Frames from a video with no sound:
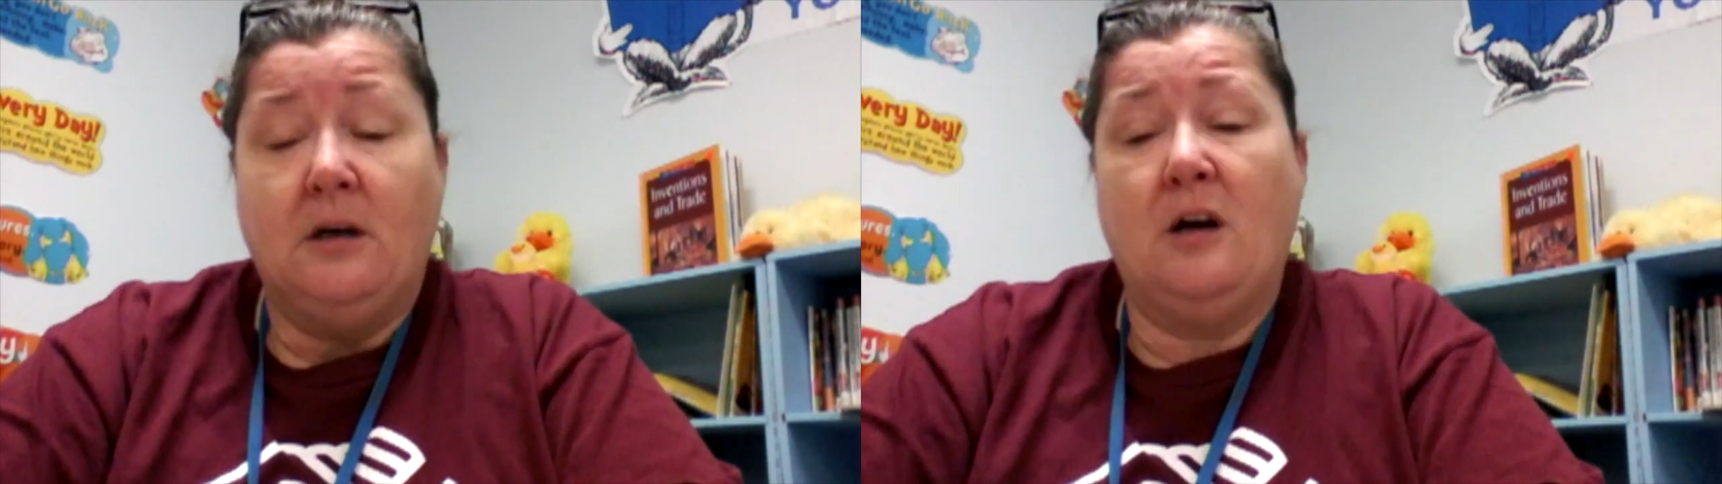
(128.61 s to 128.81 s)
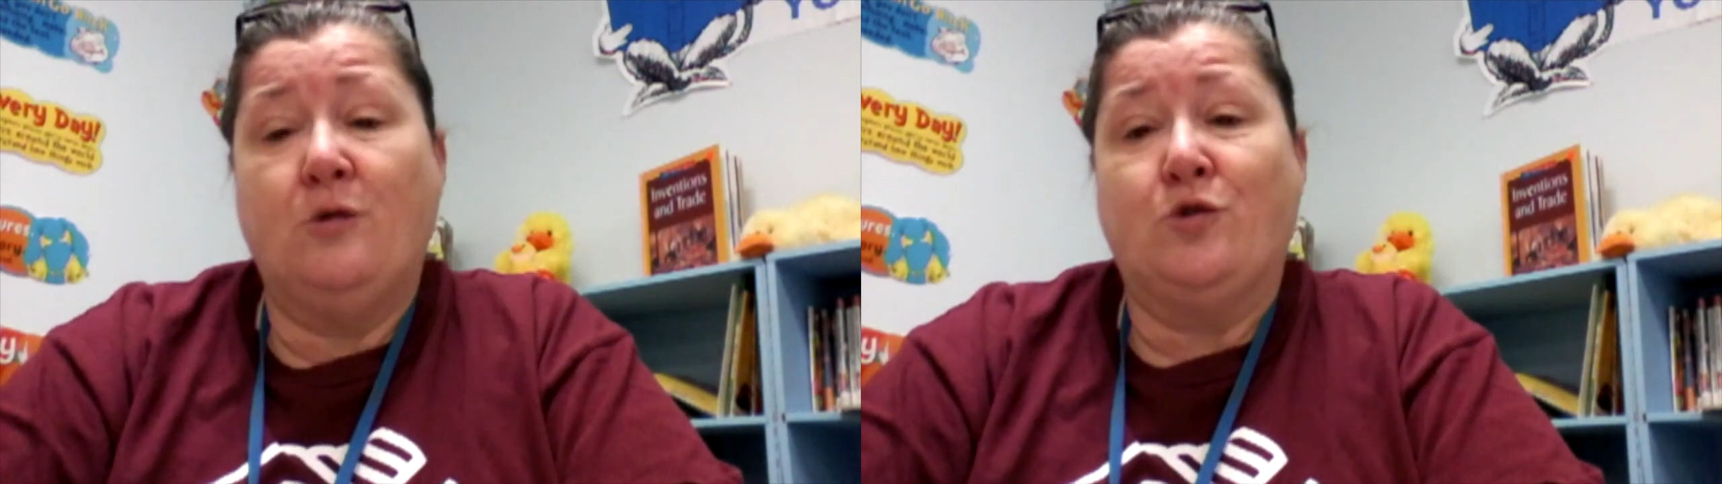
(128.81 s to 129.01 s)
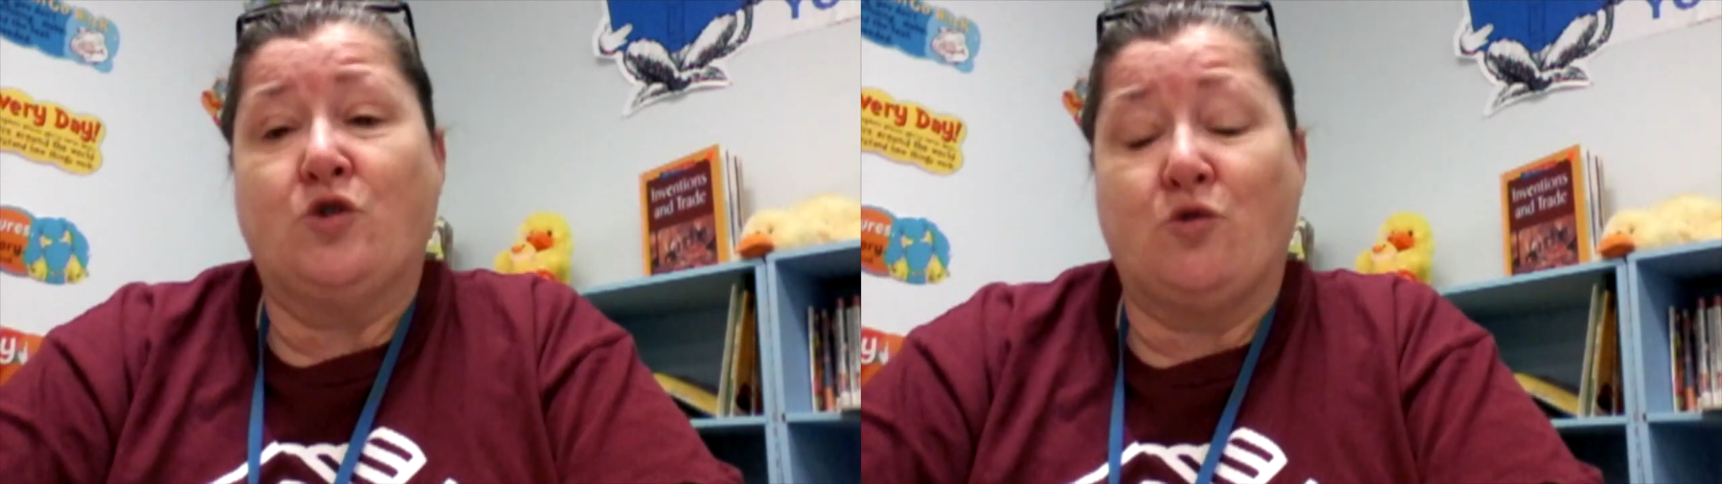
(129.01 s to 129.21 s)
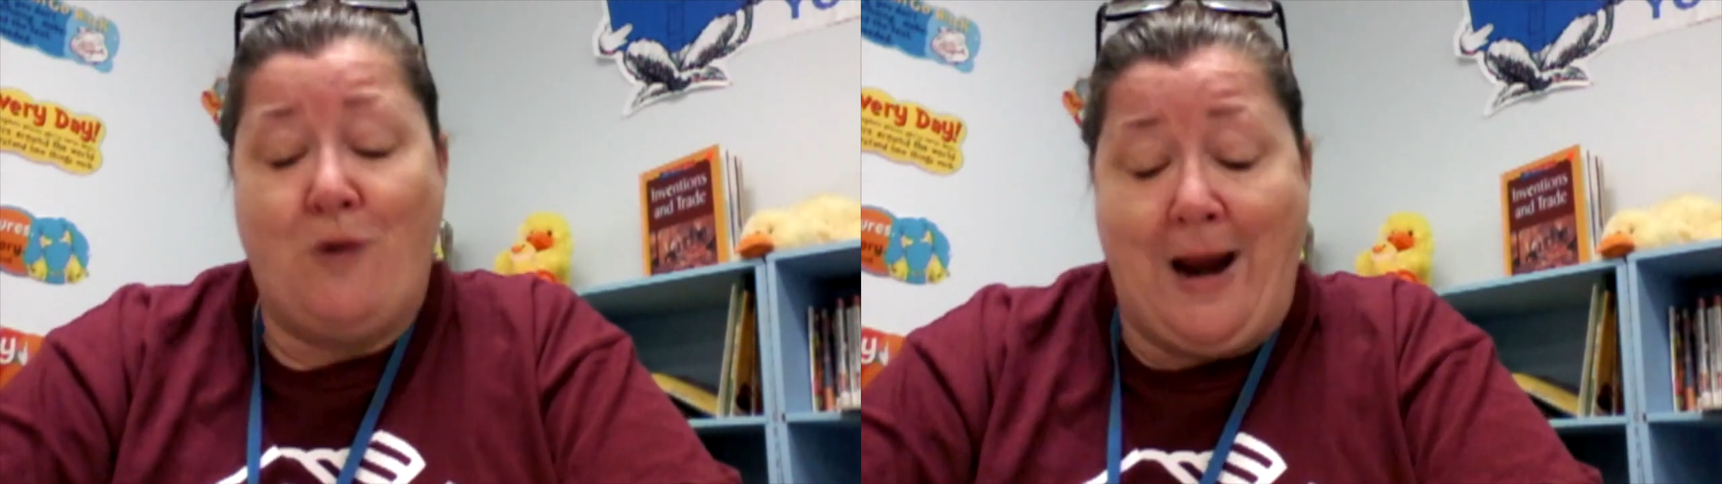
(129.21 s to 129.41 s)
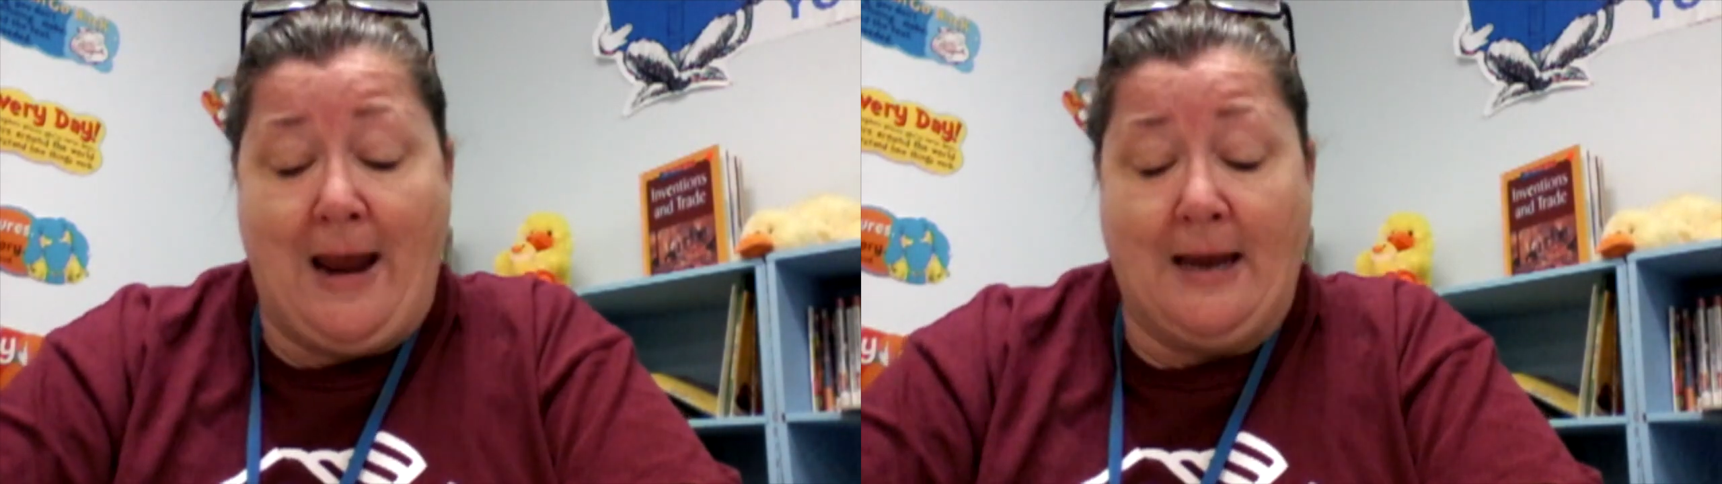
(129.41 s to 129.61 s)
Oh,
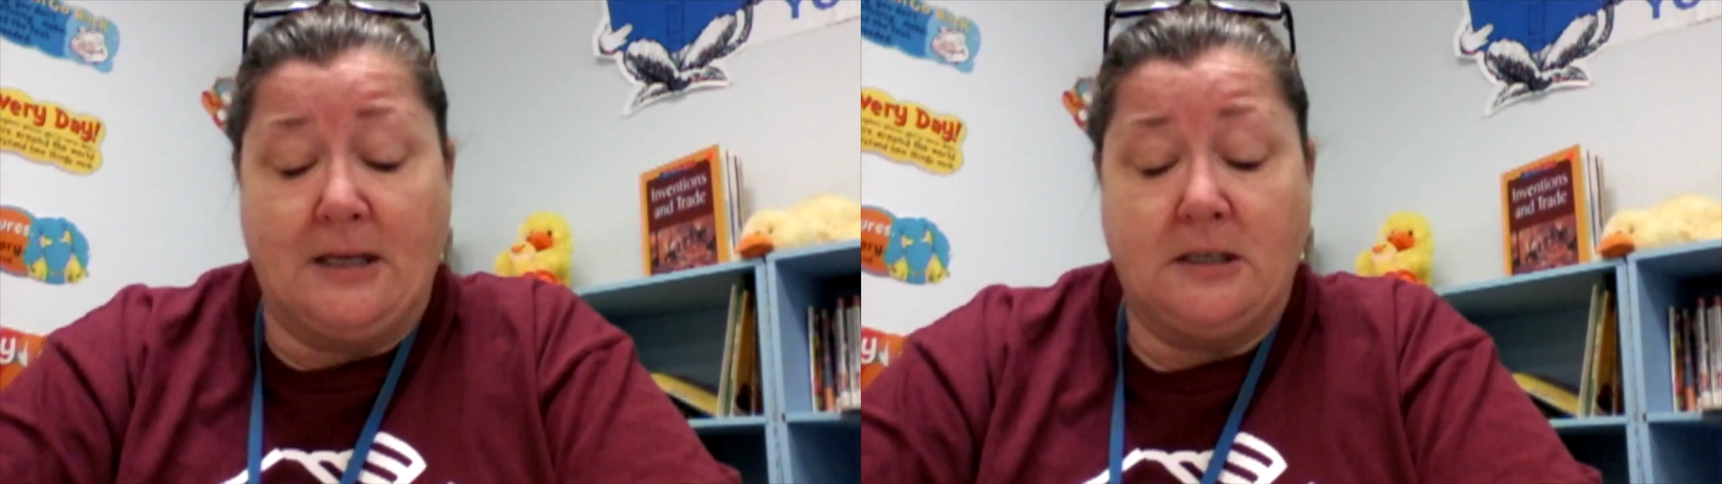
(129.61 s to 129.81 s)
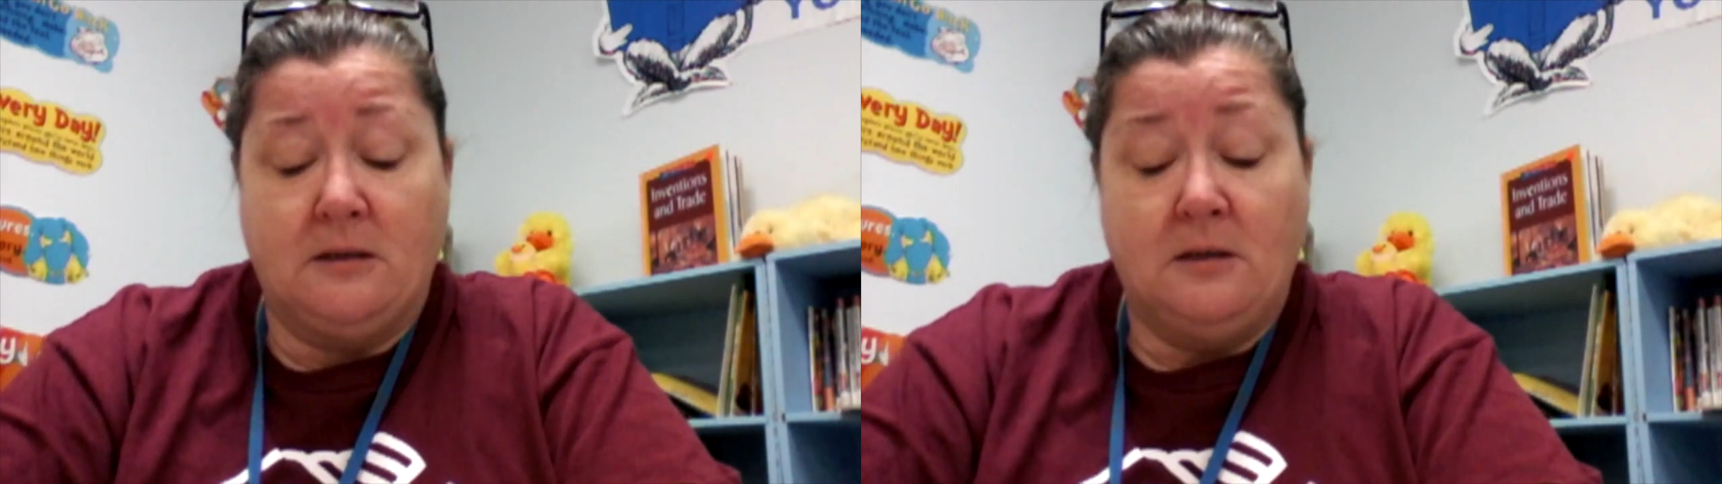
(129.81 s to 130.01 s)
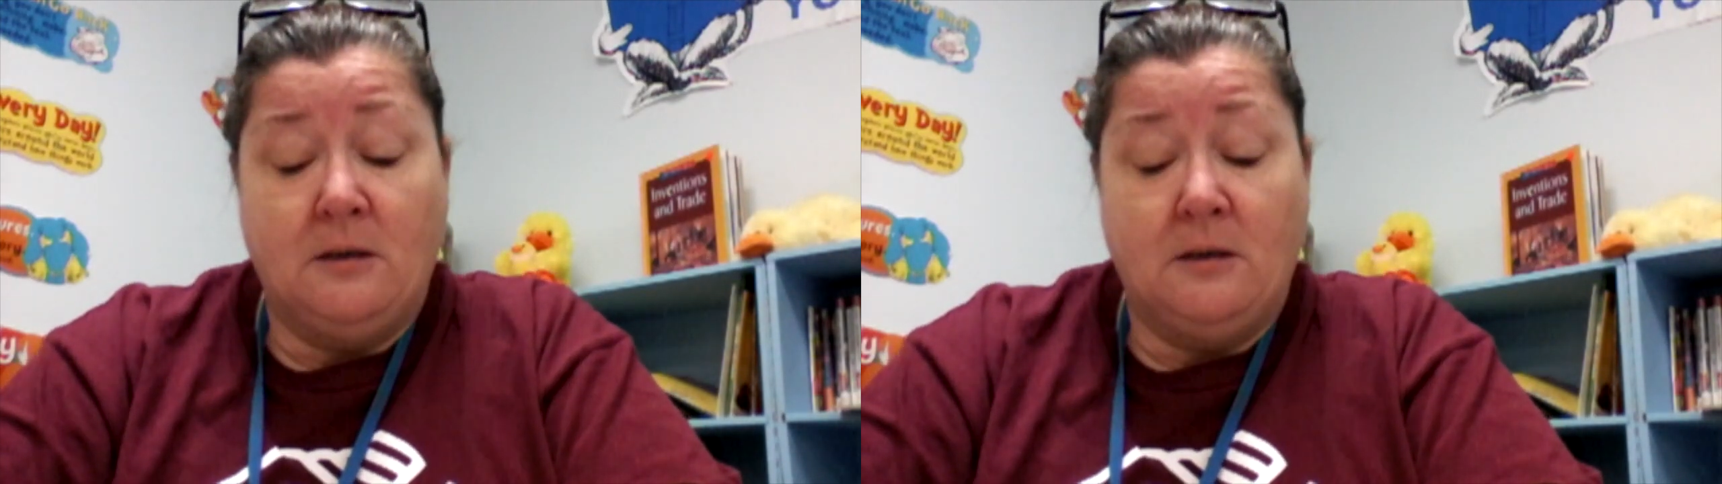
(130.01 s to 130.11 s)
drat.